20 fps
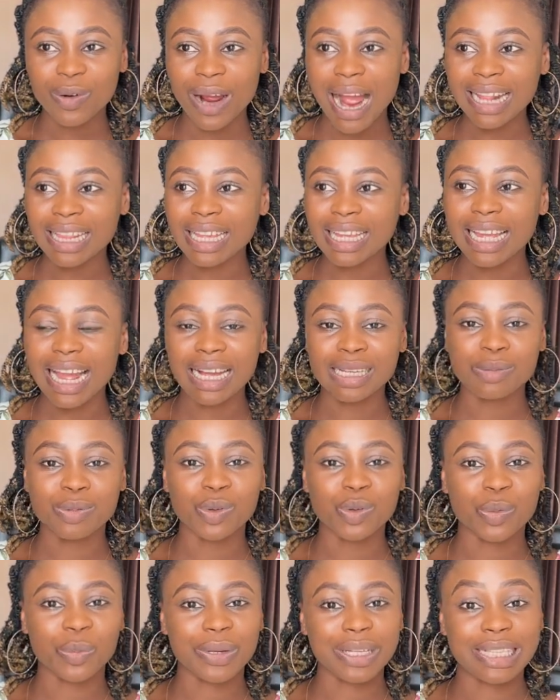i think they asked
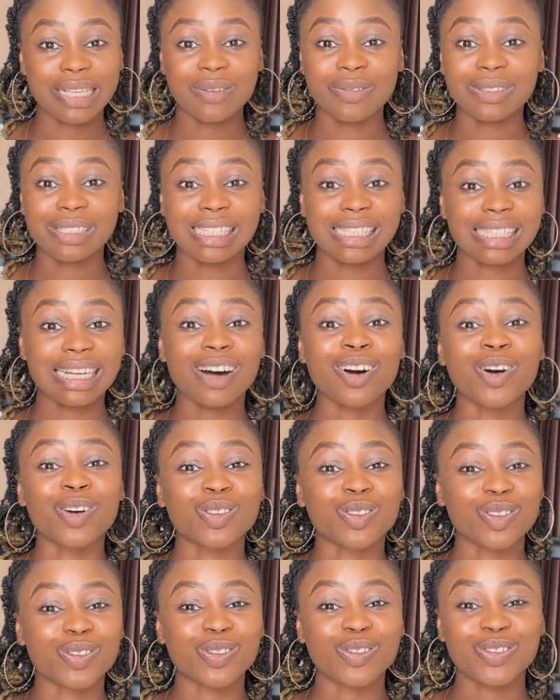me to pay
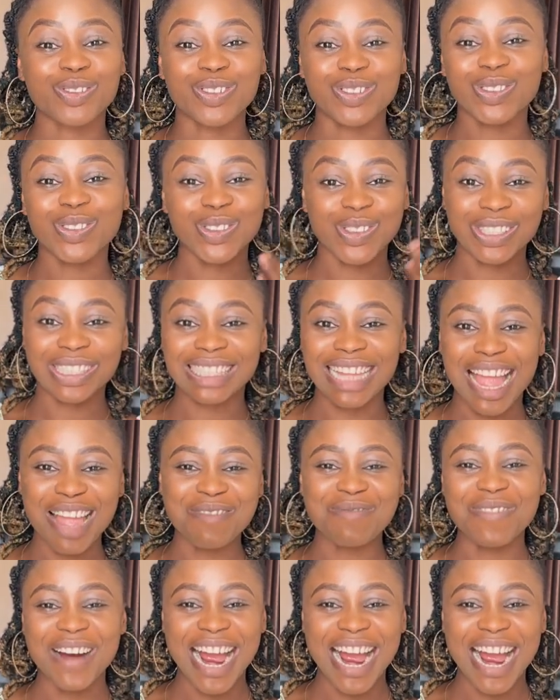70000 to style